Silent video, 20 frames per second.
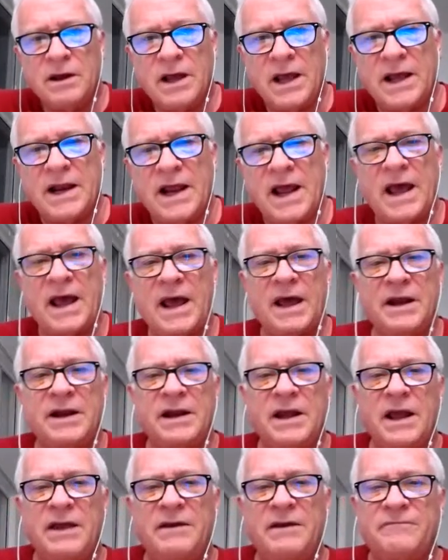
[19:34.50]
and
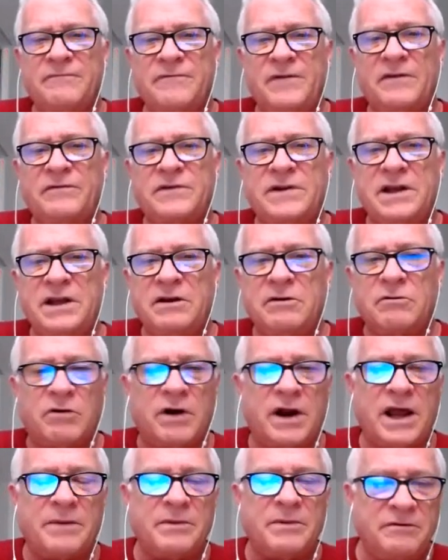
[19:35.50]
had a
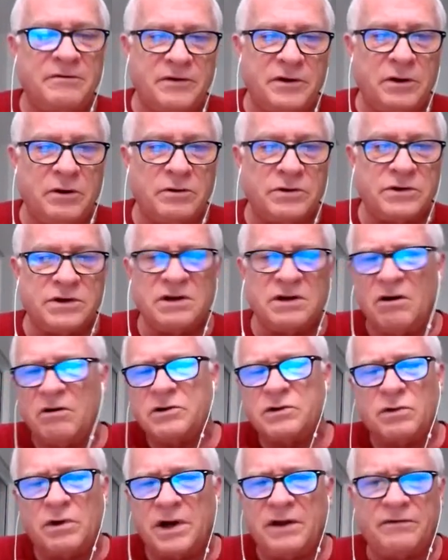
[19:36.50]
50-gram infusion or
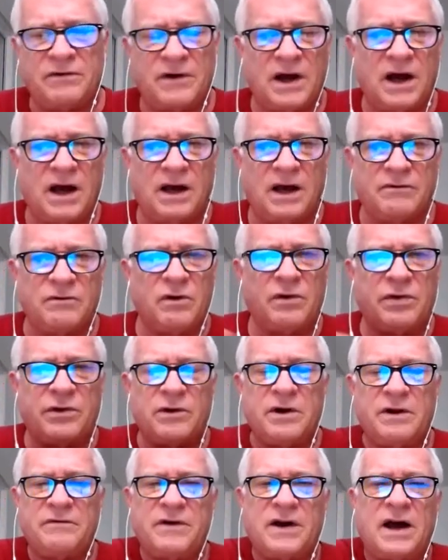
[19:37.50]
25 or
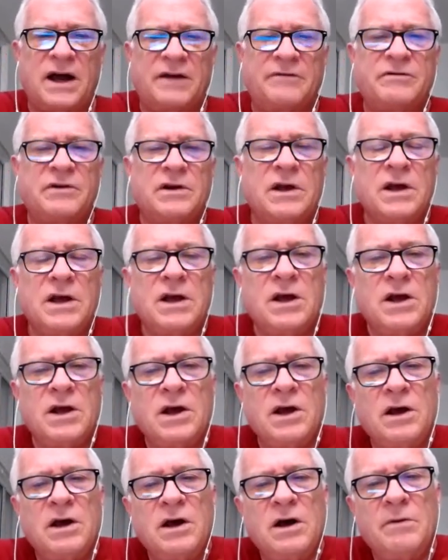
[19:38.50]
35.
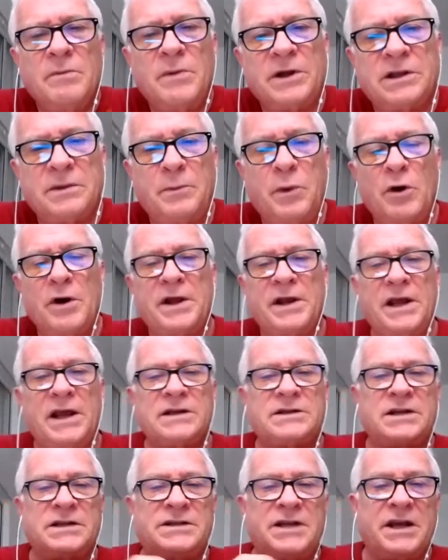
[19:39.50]
But the point
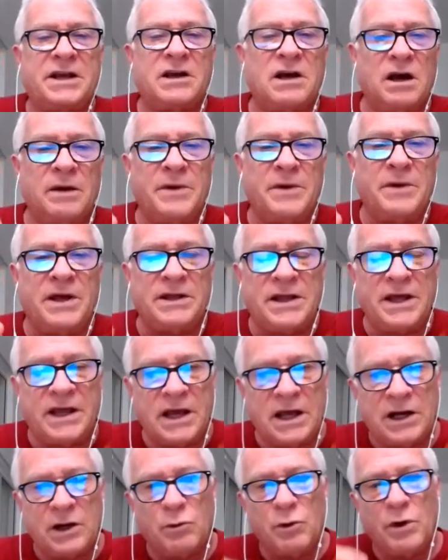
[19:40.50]
is they come in, they
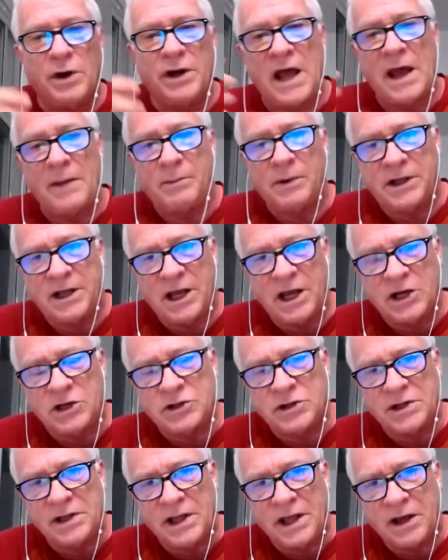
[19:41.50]
get a one
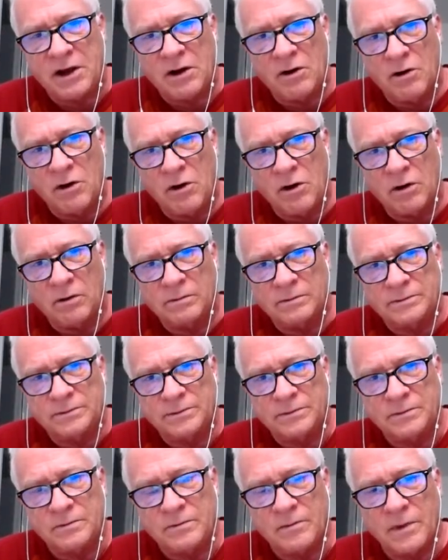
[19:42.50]
application, they go home.
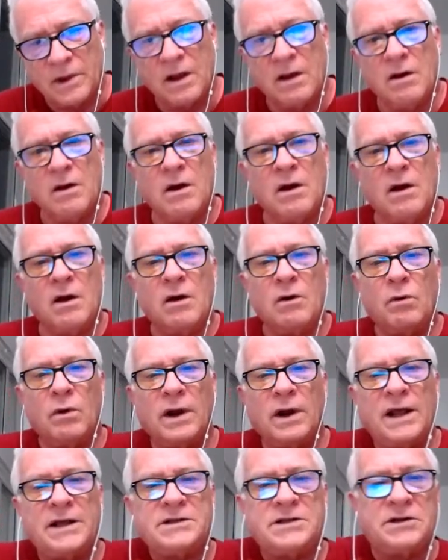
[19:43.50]

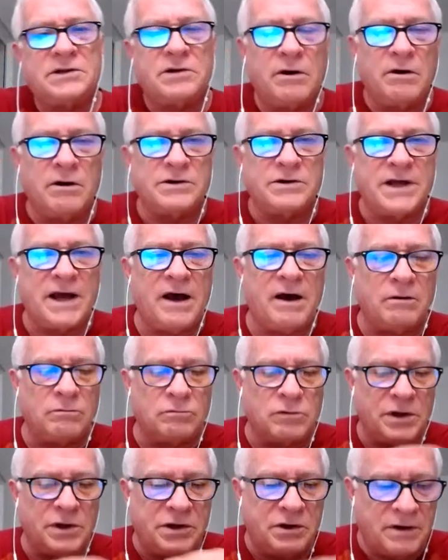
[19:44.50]
Well, as it turns out,
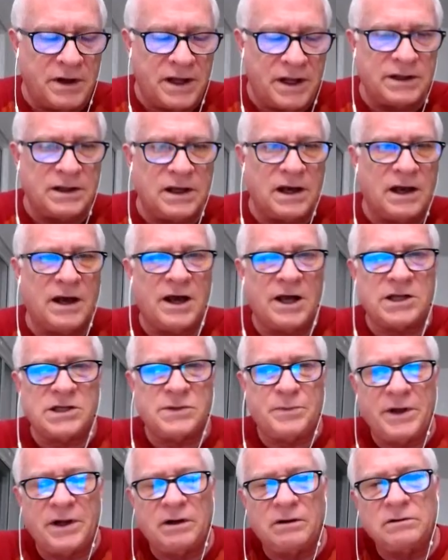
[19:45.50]
when you're in the
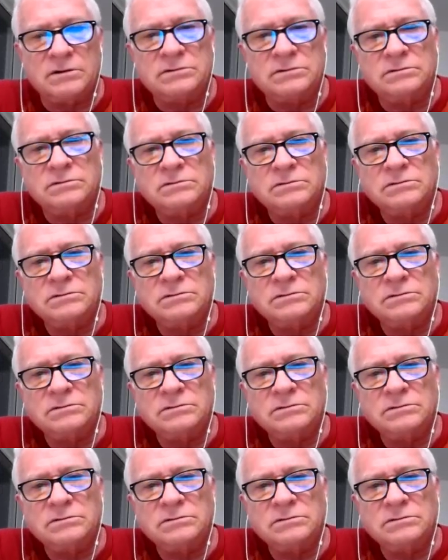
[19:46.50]
hospital,